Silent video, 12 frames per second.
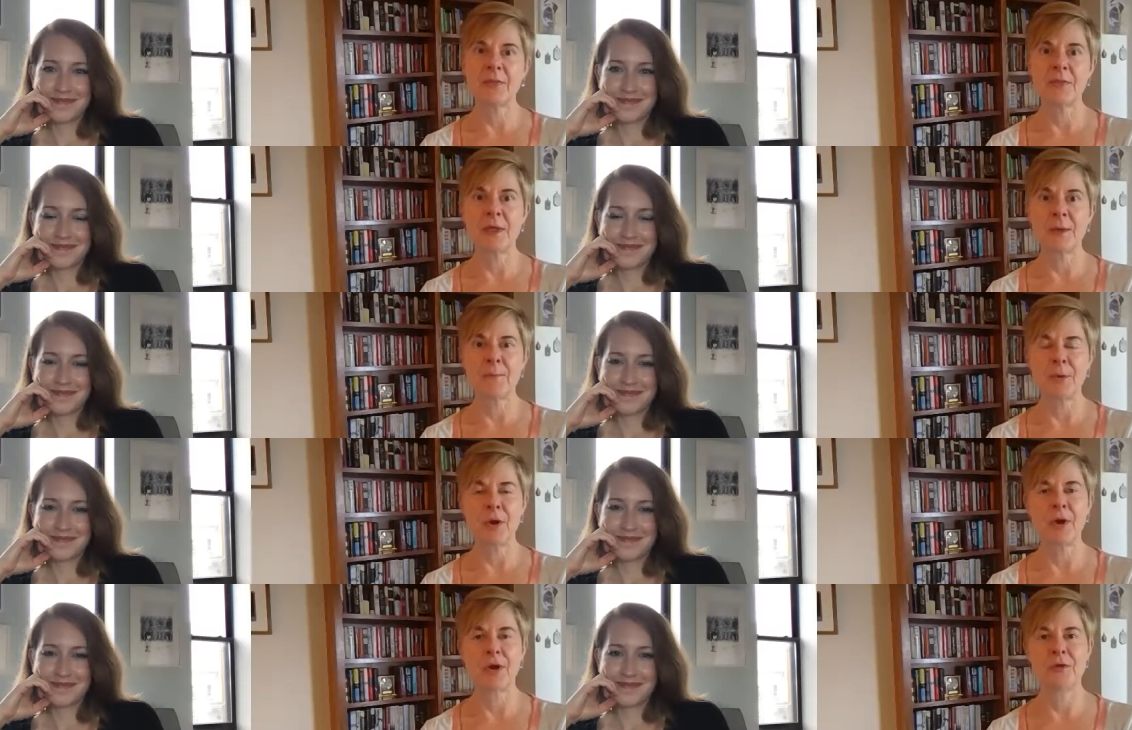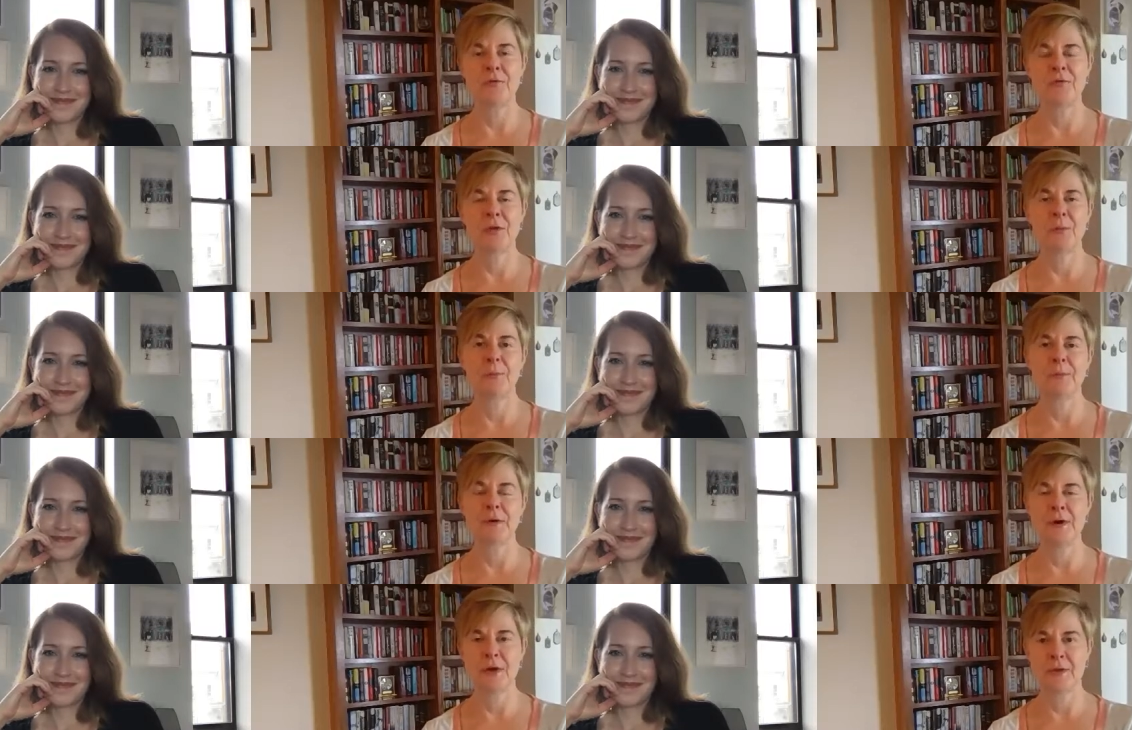Speaker 1: the part of your
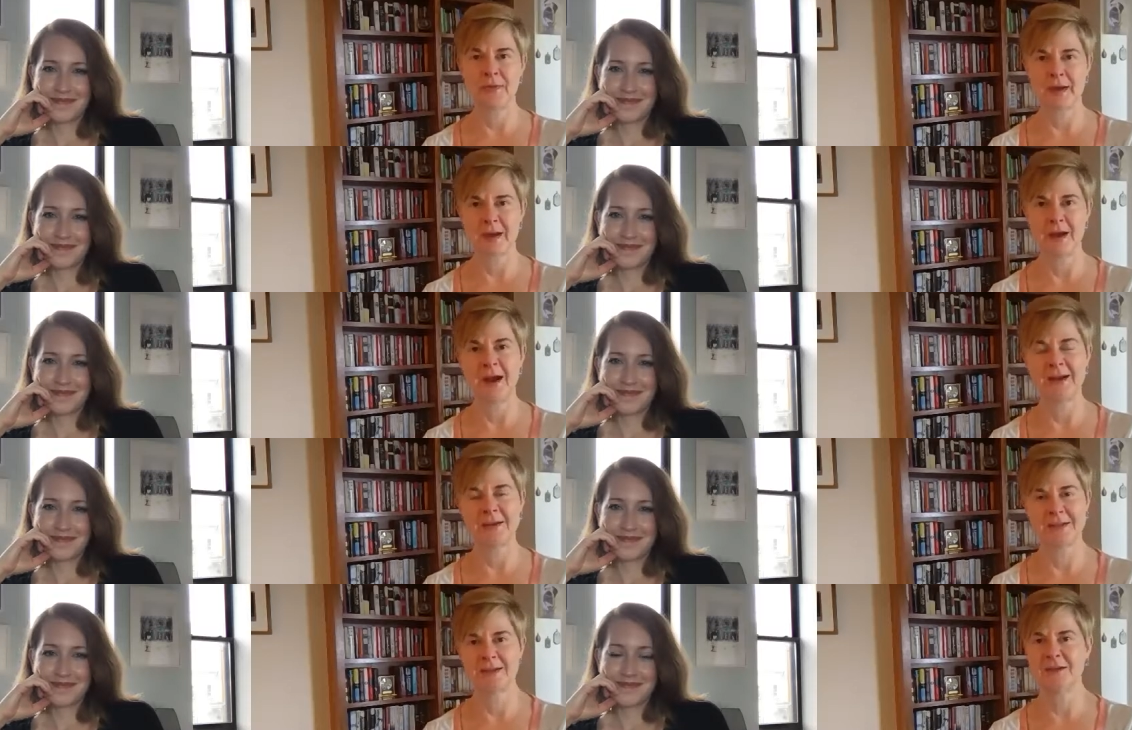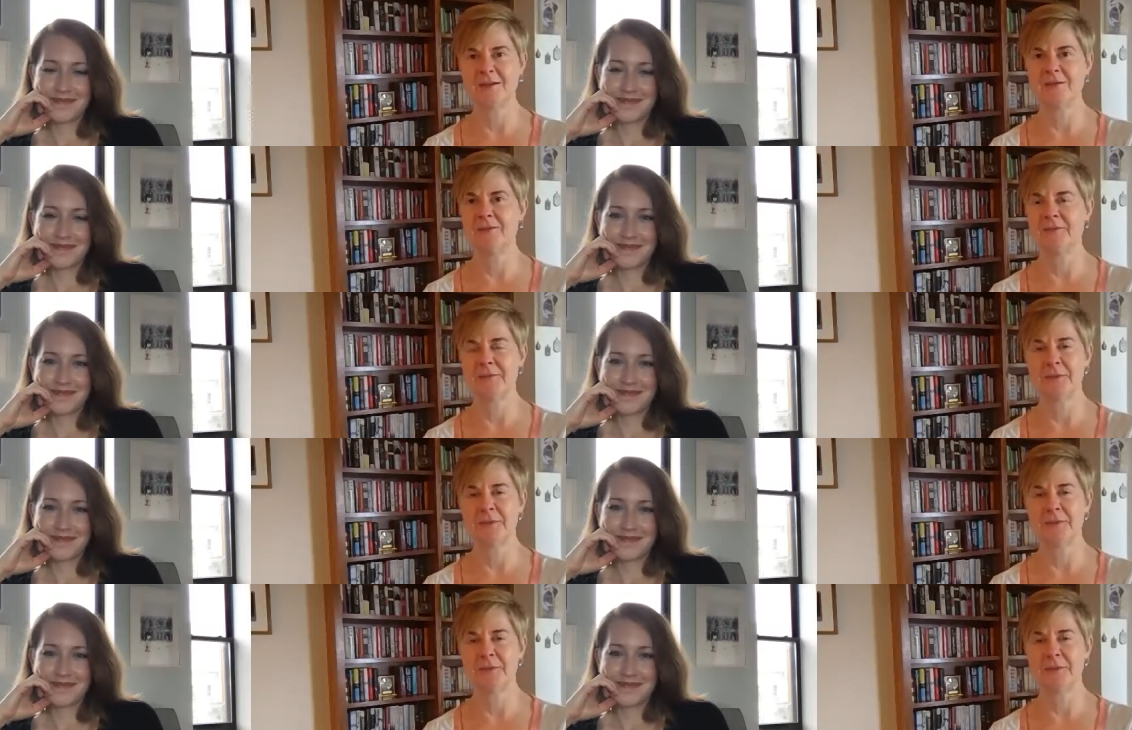book that kind of